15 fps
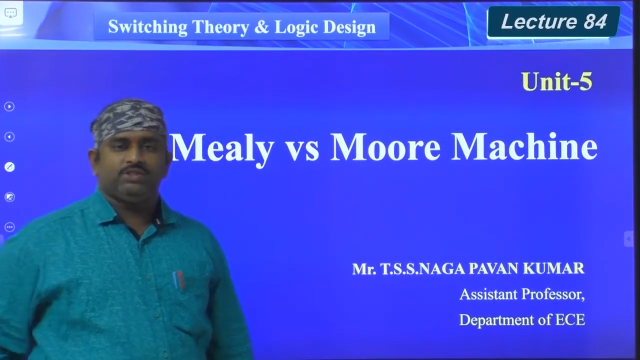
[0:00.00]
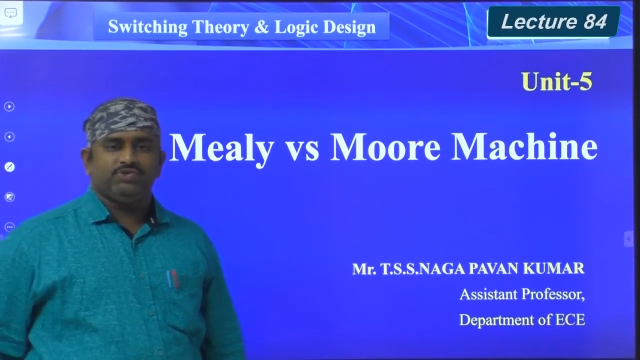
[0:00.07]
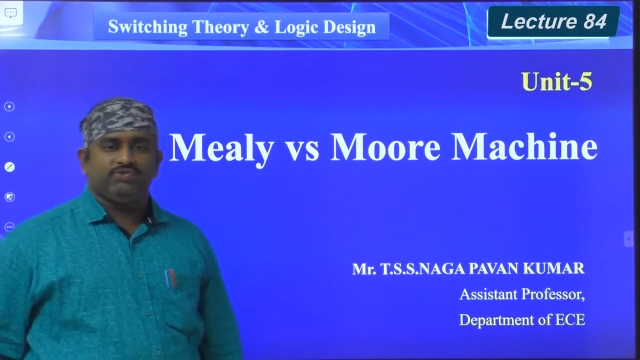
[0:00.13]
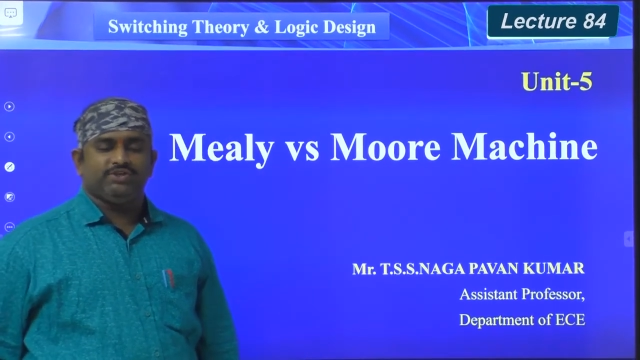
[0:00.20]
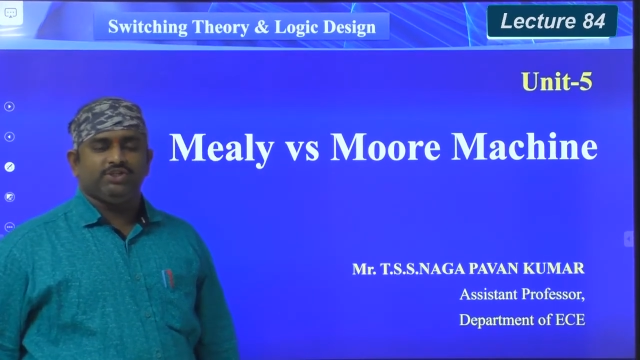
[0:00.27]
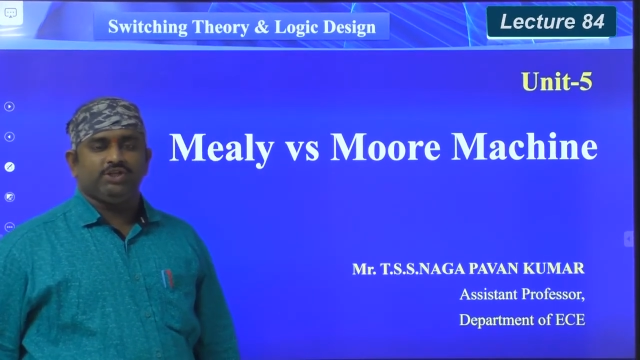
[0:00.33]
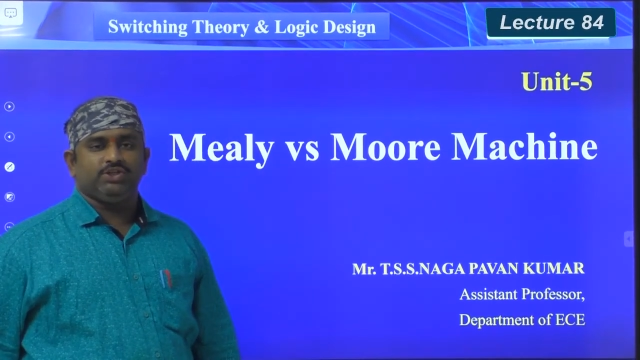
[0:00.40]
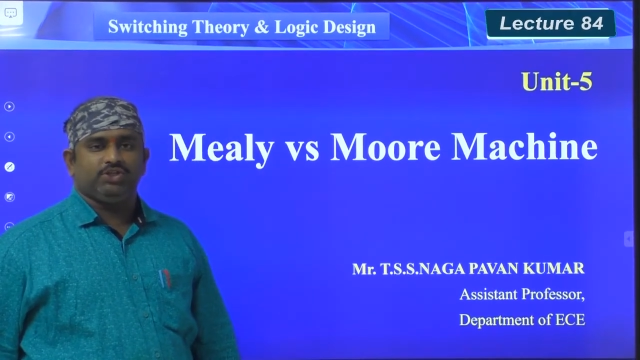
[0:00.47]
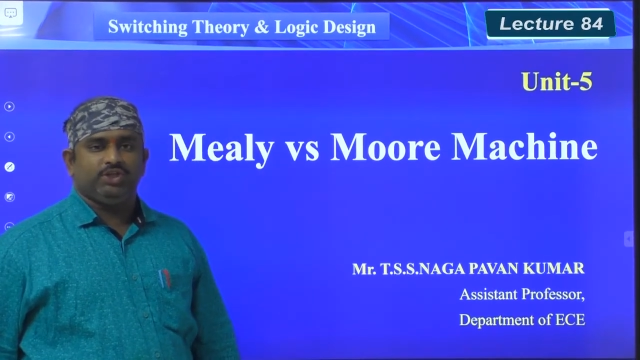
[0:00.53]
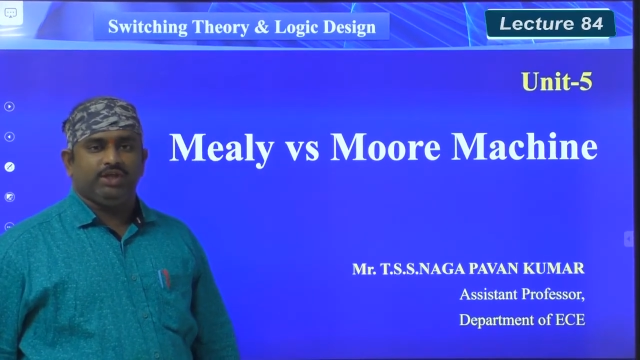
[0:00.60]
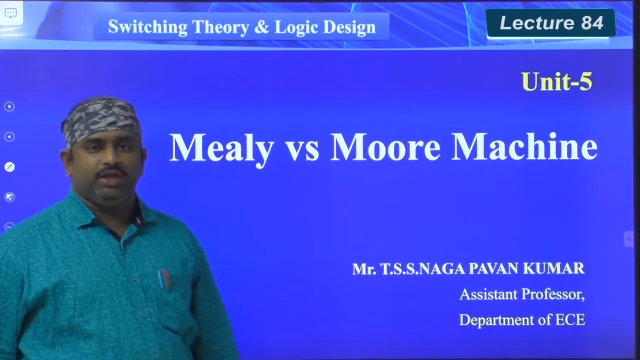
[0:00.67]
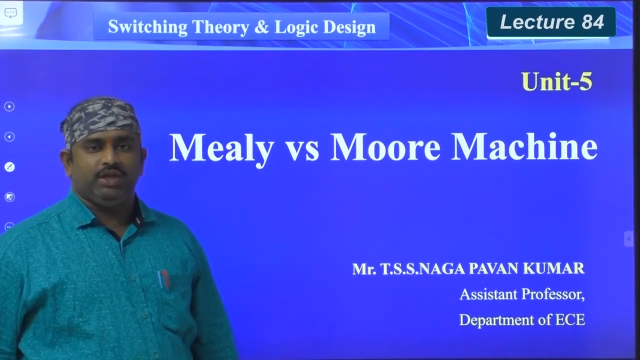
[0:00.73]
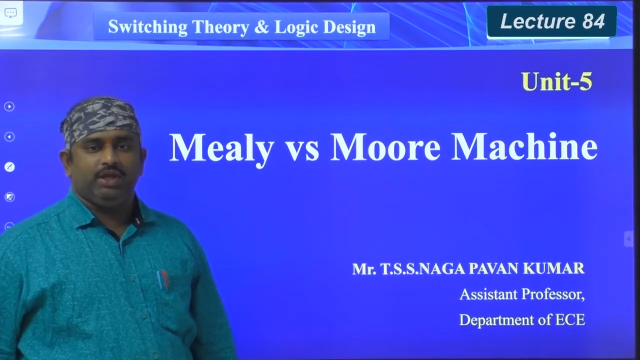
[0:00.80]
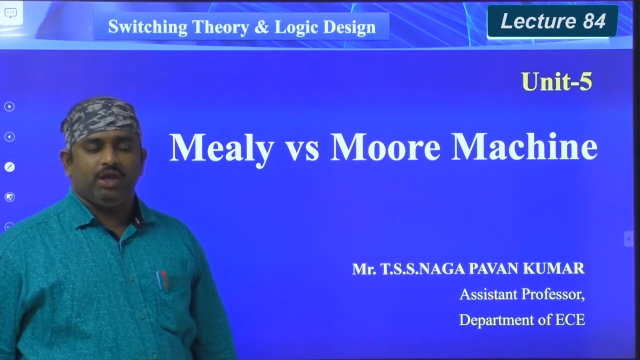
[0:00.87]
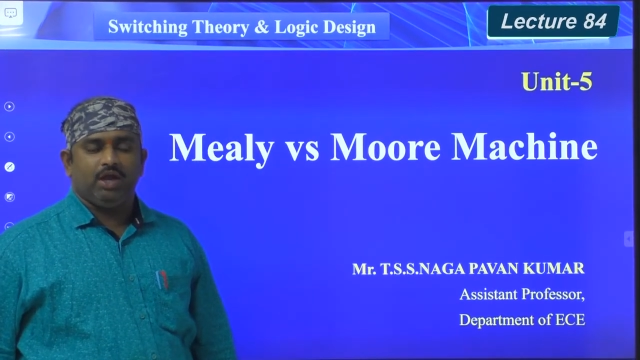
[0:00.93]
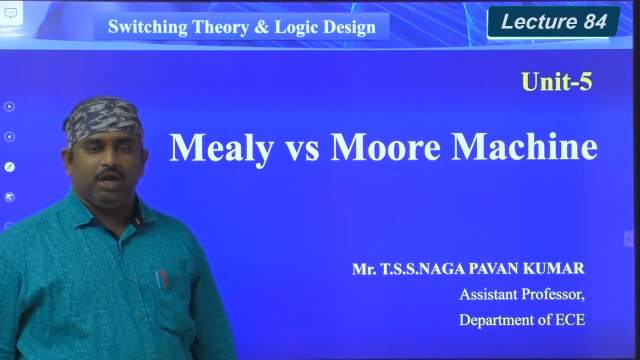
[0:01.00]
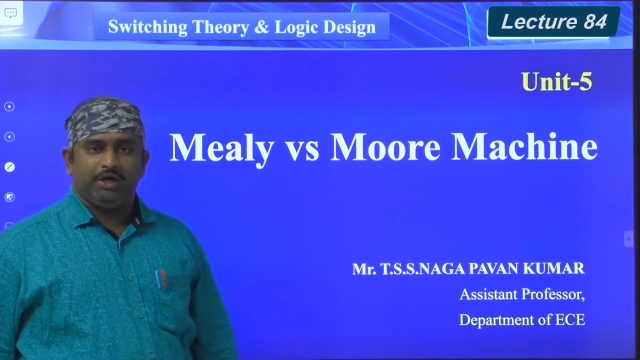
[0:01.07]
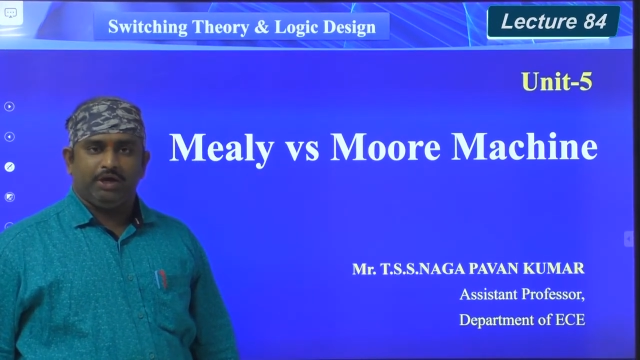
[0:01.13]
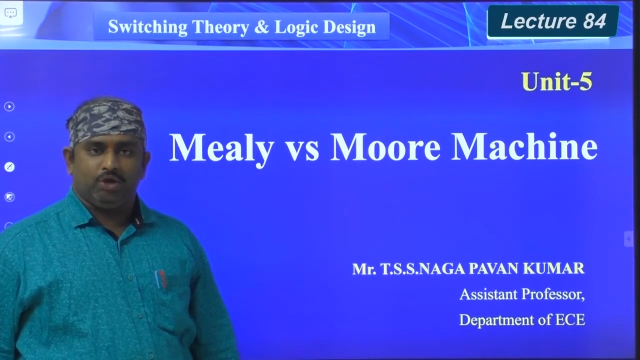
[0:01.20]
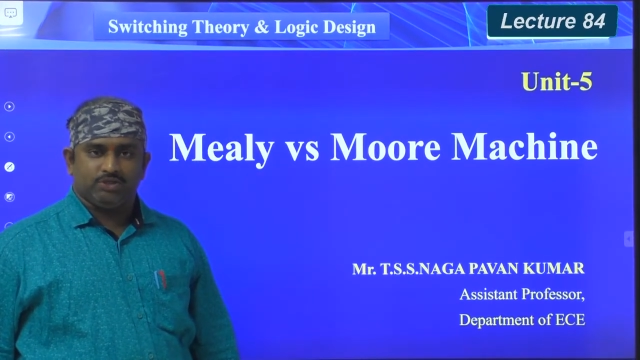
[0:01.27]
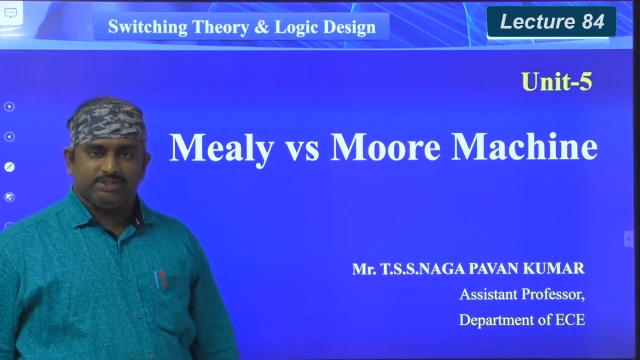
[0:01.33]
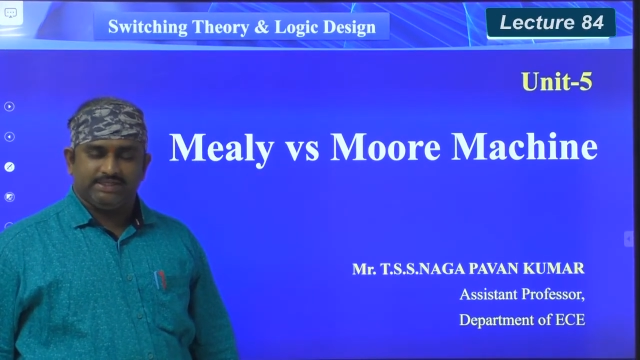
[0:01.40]
switching theory
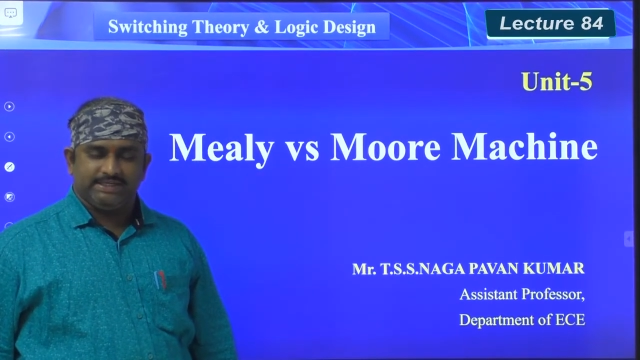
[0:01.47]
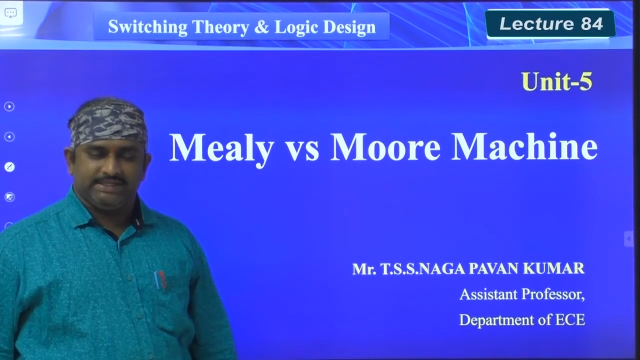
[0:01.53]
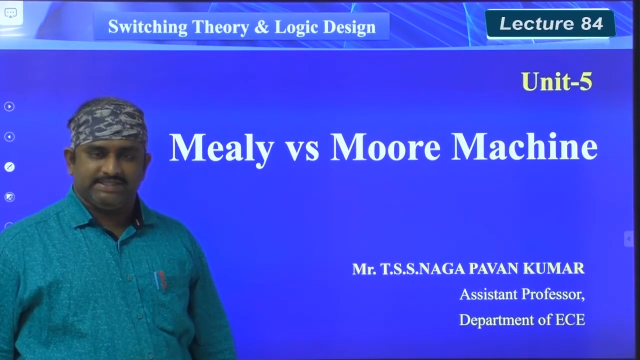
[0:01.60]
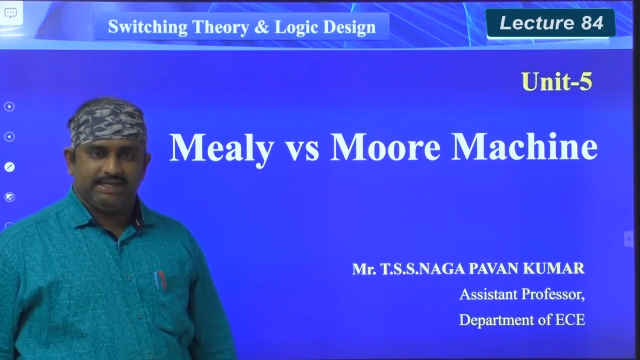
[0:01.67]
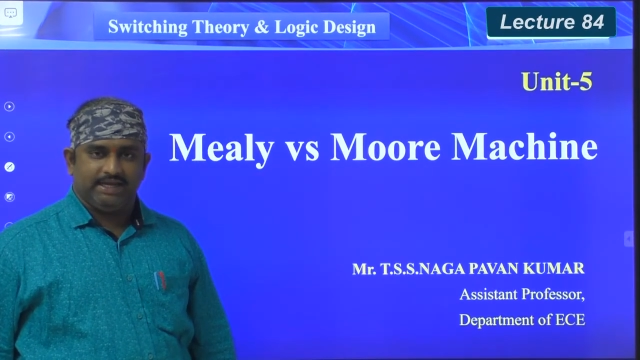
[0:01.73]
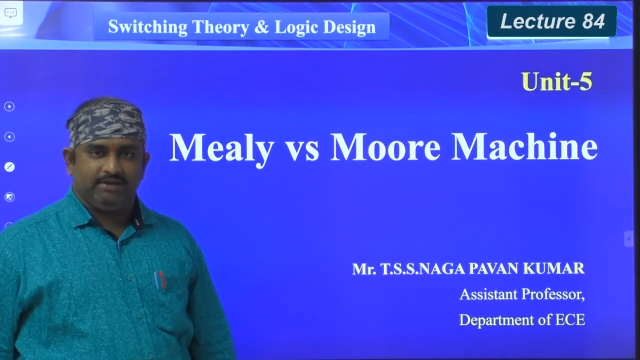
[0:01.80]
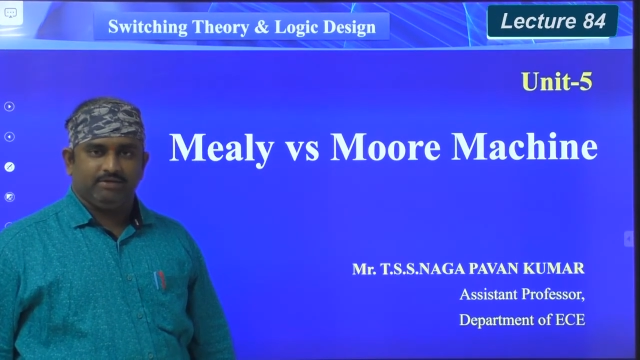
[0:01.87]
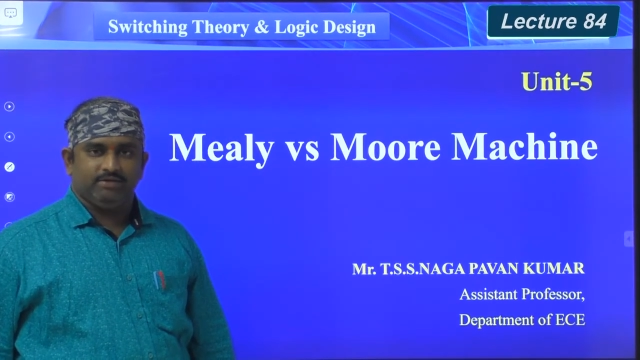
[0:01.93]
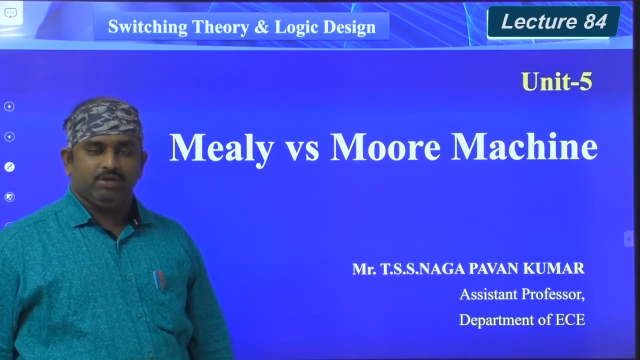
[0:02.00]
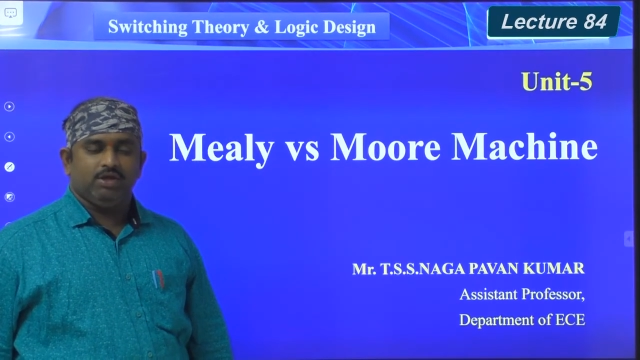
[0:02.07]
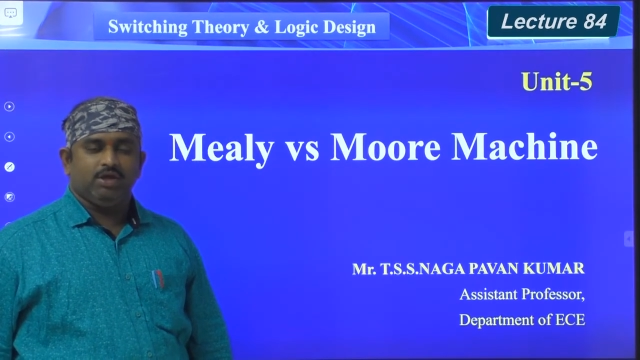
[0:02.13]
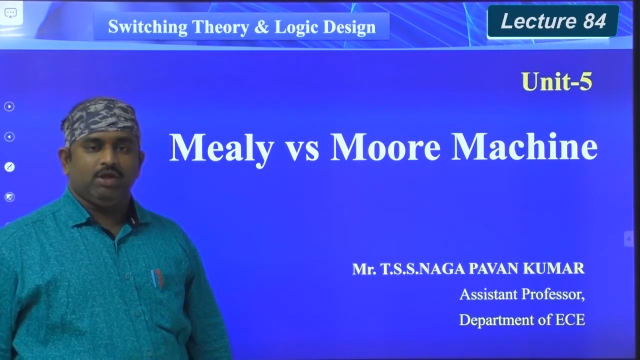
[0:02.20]
and logic design.